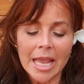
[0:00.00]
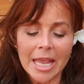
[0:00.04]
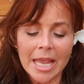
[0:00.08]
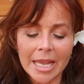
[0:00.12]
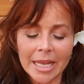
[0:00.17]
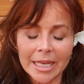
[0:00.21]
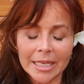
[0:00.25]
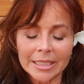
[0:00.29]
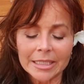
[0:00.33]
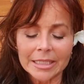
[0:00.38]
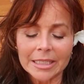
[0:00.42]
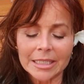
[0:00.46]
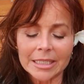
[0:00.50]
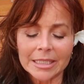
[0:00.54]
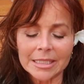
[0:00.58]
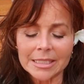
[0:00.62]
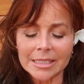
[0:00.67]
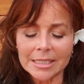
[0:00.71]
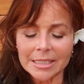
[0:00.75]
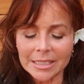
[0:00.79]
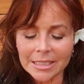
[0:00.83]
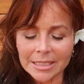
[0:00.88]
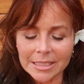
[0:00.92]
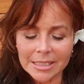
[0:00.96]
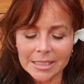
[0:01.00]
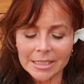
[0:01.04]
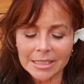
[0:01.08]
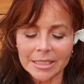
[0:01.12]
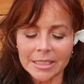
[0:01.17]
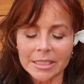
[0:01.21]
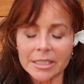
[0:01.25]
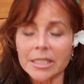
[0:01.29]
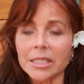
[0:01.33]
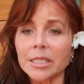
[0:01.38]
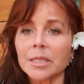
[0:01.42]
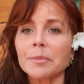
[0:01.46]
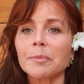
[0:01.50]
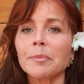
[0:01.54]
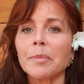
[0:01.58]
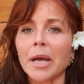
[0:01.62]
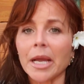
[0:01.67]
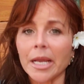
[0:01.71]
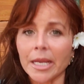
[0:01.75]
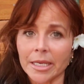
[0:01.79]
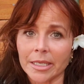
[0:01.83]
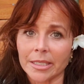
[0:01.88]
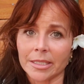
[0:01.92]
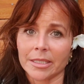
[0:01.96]
and exist in
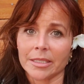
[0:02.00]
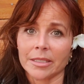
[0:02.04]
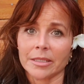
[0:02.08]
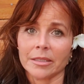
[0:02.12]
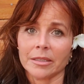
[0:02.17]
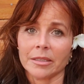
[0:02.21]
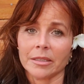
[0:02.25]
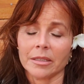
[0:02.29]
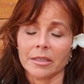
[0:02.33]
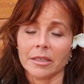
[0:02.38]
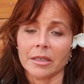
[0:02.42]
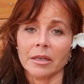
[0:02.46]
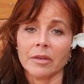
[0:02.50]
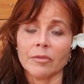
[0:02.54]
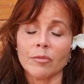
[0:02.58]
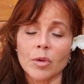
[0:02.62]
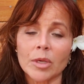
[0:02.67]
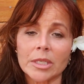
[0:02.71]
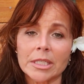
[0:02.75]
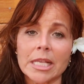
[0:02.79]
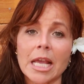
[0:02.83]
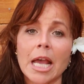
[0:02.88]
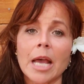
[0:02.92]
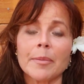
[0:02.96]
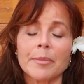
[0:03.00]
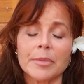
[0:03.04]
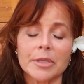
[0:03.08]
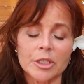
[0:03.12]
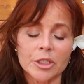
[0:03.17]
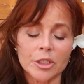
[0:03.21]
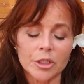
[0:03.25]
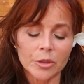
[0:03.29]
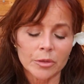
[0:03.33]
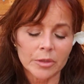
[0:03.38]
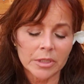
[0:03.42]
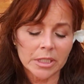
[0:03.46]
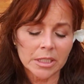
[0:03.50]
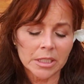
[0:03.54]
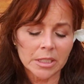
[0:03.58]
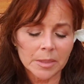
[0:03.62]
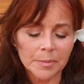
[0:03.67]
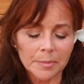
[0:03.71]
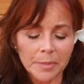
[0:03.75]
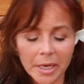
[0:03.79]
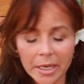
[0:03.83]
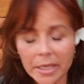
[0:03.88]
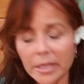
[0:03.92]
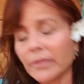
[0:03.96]
spite of what's happened to you, in
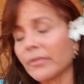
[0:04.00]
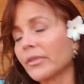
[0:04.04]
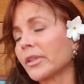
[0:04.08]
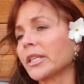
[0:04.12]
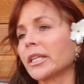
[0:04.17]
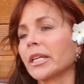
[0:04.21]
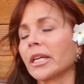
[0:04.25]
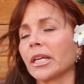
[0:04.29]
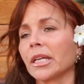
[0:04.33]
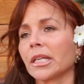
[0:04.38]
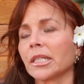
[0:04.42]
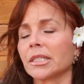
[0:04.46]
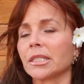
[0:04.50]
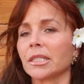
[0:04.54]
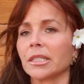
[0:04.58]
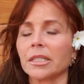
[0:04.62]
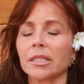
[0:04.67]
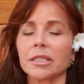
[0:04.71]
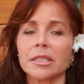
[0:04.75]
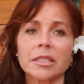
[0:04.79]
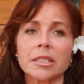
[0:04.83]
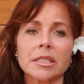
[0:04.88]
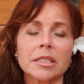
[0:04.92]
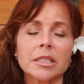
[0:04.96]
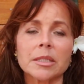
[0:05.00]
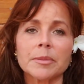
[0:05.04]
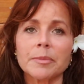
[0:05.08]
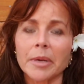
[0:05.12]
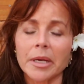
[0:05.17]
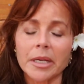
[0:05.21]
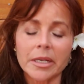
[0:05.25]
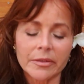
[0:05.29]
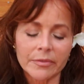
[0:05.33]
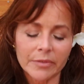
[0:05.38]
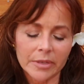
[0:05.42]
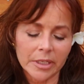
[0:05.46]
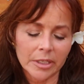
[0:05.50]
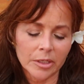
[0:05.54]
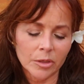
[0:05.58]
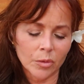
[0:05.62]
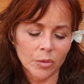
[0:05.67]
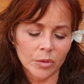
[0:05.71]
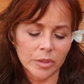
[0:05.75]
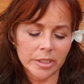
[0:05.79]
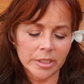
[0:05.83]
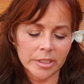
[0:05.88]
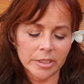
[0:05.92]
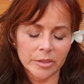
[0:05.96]
spite of any accidents, in spite of any
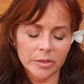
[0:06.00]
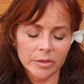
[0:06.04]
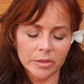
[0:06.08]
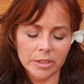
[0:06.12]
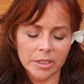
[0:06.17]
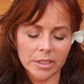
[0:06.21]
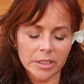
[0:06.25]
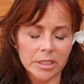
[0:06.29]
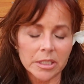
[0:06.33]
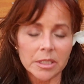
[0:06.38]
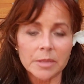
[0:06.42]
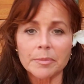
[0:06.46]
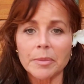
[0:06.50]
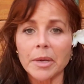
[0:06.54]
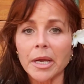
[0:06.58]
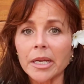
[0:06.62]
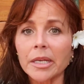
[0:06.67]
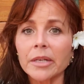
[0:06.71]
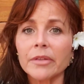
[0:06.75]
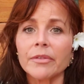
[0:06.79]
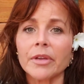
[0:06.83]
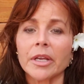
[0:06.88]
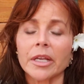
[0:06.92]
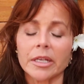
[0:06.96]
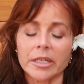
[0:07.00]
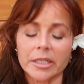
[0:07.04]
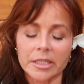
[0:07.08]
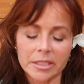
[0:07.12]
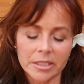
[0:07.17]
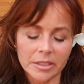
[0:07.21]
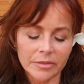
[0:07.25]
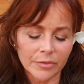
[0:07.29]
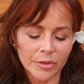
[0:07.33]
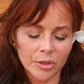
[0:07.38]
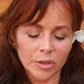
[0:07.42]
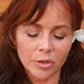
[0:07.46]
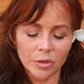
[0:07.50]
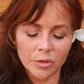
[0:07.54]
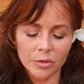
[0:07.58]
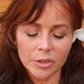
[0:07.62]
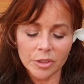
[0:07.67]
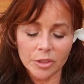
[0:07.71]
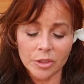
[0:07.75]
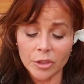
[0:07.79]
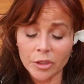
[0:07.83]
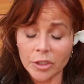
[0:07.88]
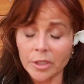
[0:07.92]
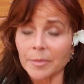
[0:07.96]
ordeals, in spite of any difficult
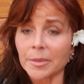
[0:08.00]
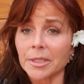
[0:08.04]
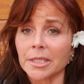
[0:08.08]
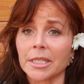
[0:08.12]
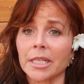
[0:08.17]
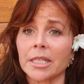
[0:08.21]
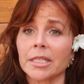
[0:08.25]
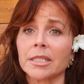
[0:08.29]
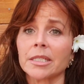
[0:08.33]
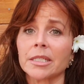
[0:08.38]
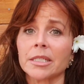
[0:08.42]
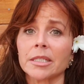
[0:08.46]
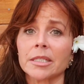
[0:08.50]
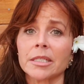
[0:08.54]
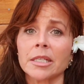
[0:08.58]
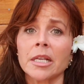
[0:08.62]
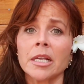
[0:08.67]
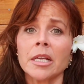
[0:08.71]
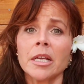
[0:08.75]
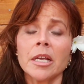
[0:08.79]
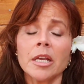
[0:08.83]
circumstances.